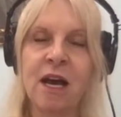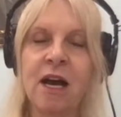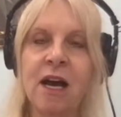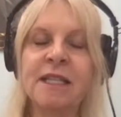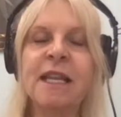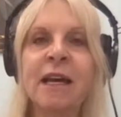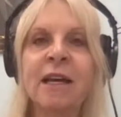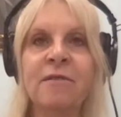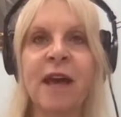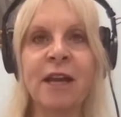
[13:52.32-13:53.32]

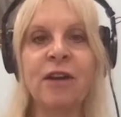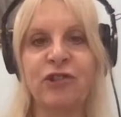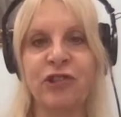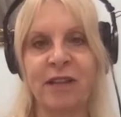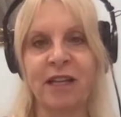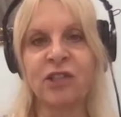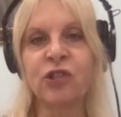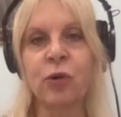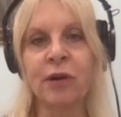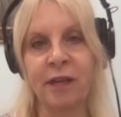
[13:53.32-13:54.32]
negative energy that's
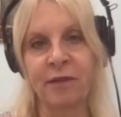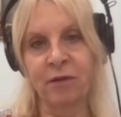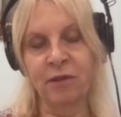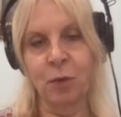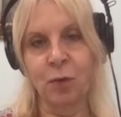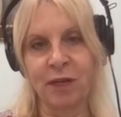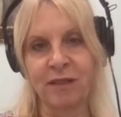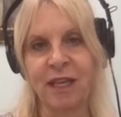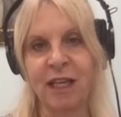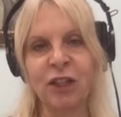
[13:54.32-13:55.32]
stored in those
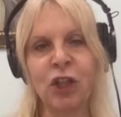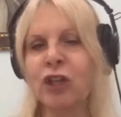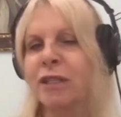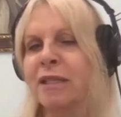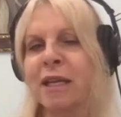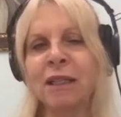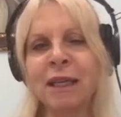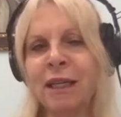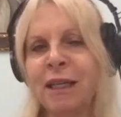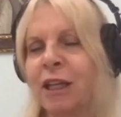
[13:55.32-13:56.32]
points. It looks
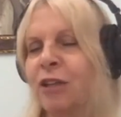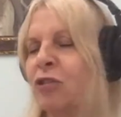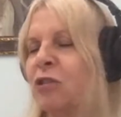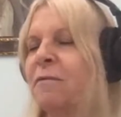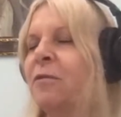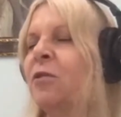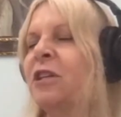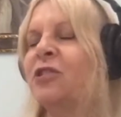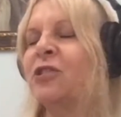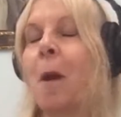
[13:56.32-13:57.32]
silly, it looks
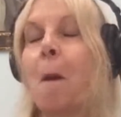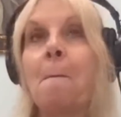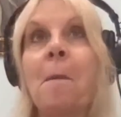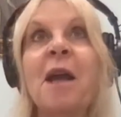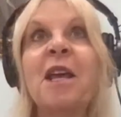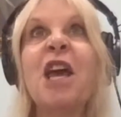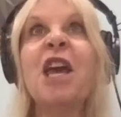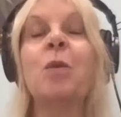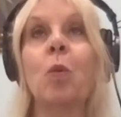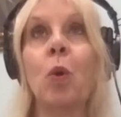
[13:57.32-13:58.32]
foolish, but
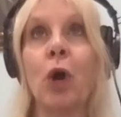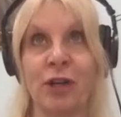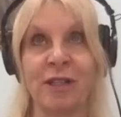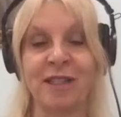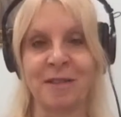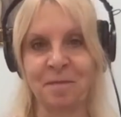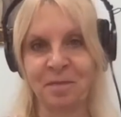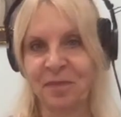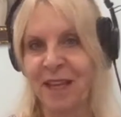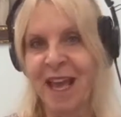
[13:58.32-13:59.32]
it works.
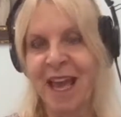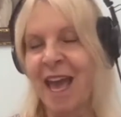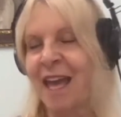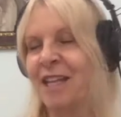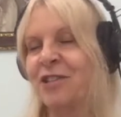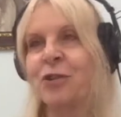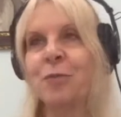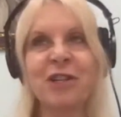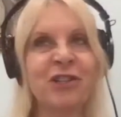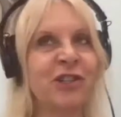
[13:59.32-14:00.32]
And it's too
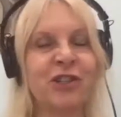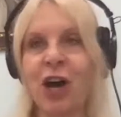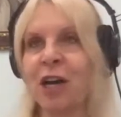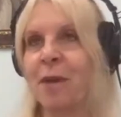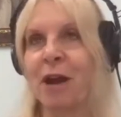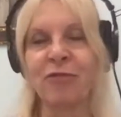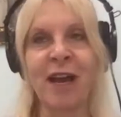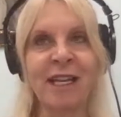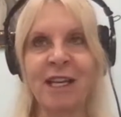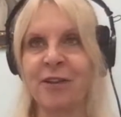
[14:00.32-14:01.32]
much to talk about
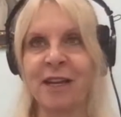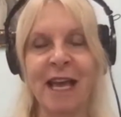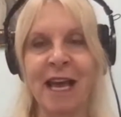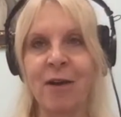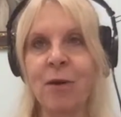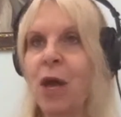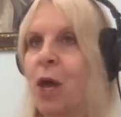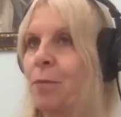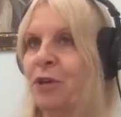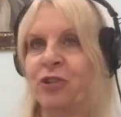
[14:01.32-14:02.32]
right here and now,
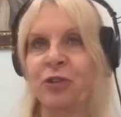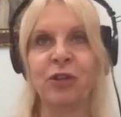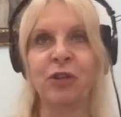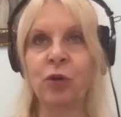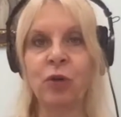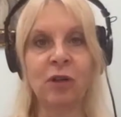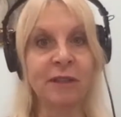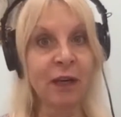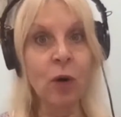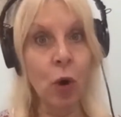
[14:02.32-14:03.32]
but you could Google
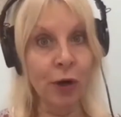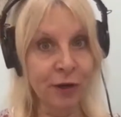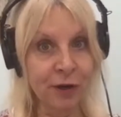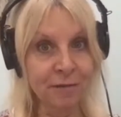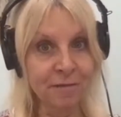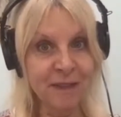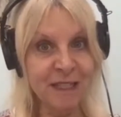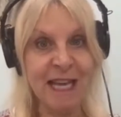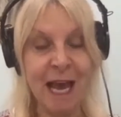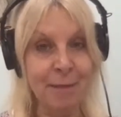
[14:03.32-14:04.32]
Nick Ortner
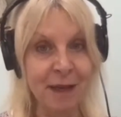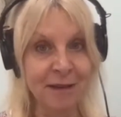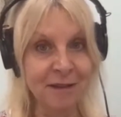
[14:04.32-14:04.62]
tapping,